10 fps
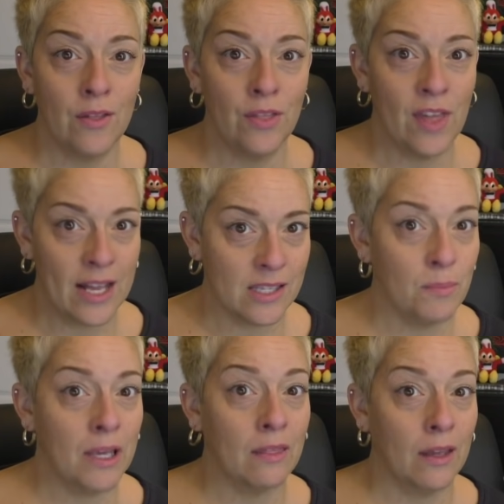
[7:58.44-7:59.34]
that's a
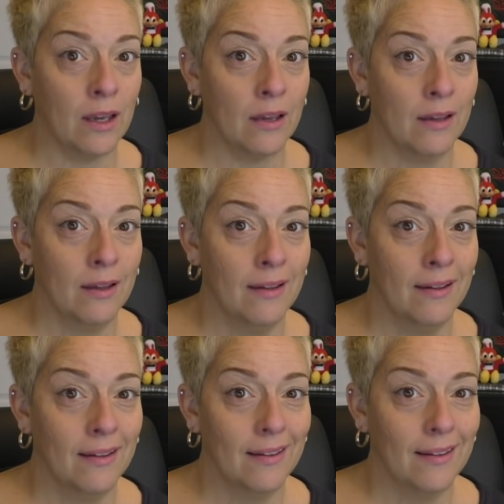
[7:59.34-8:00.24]
big thing.
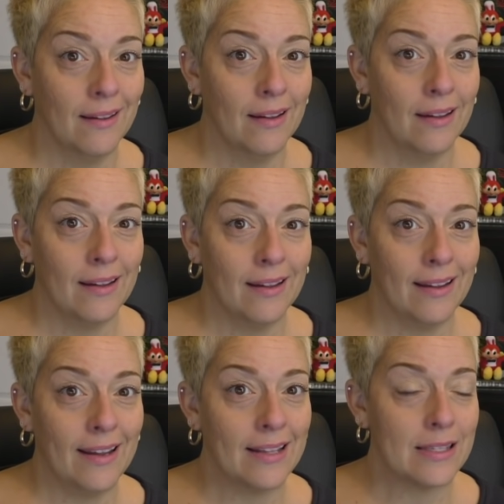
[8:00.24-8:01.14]

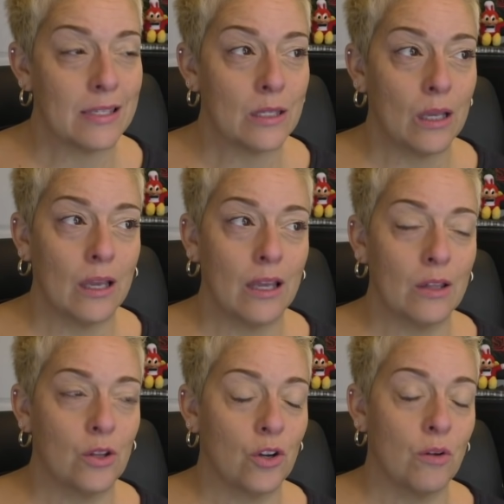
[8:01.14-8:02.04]
It's
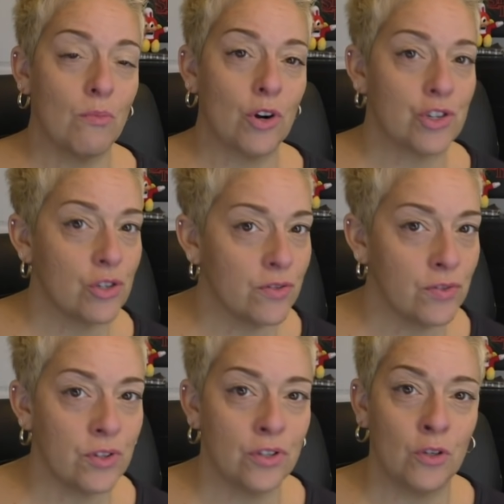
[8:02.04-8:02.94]
the commercials
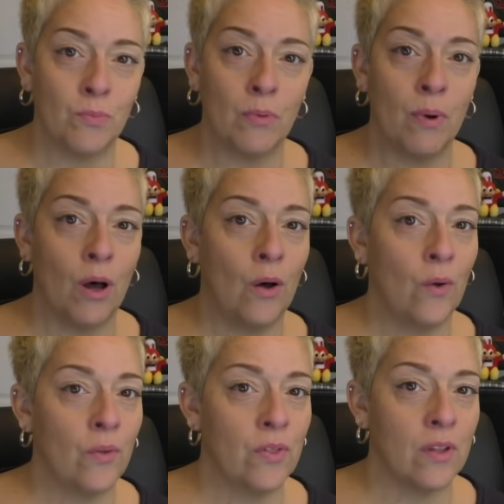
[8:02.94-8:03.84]
for the Super Bowl,